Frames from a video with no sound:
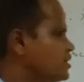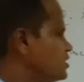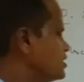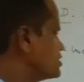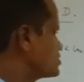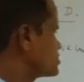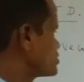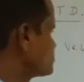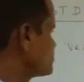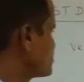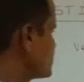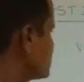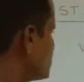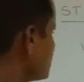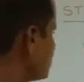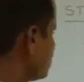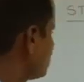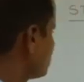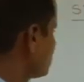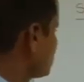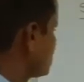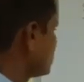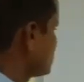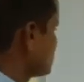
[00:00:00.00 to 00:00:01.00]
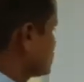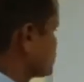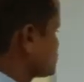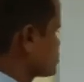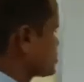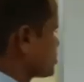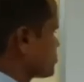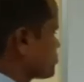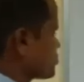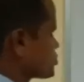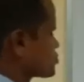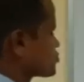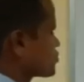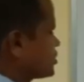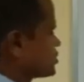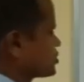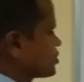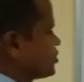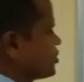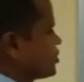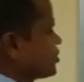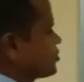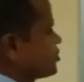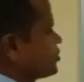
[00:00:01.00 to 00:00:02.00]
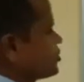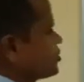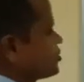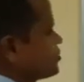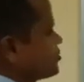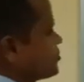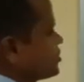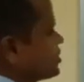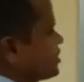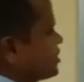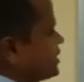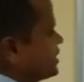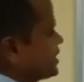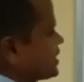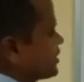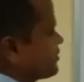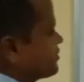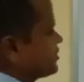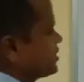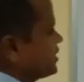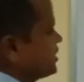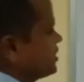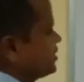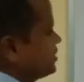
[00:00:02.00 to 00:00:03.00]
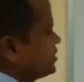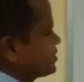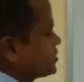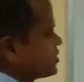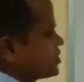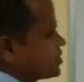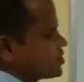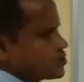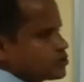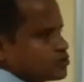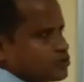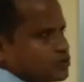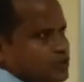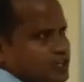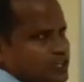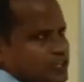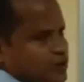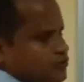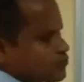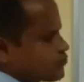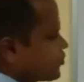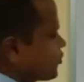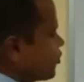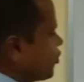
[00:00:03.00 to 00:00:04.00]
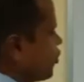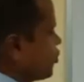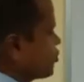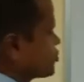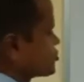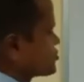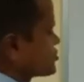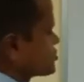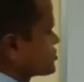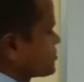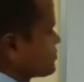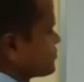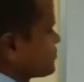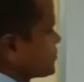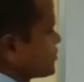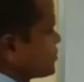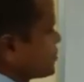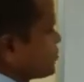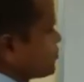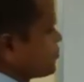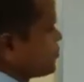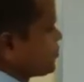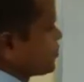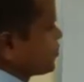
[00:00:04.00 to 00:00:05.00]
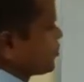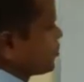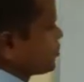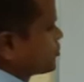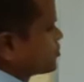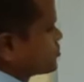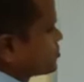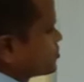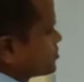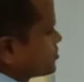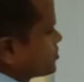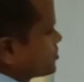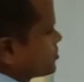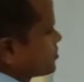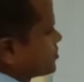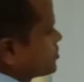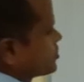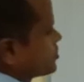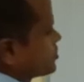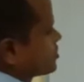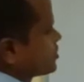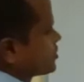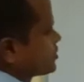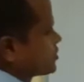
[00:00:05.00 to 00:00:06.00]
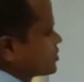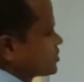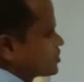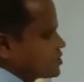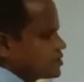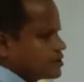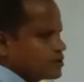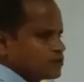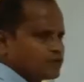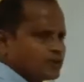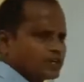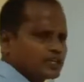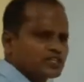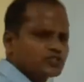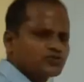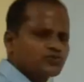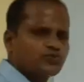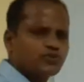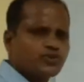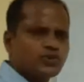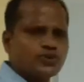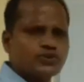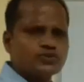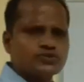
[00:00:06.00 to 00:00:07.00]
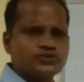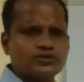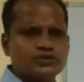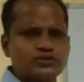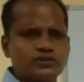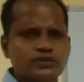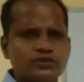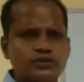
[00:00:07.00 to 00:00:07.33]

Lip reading: Similarly, suppose want to derive the unit of force. Force. What is force?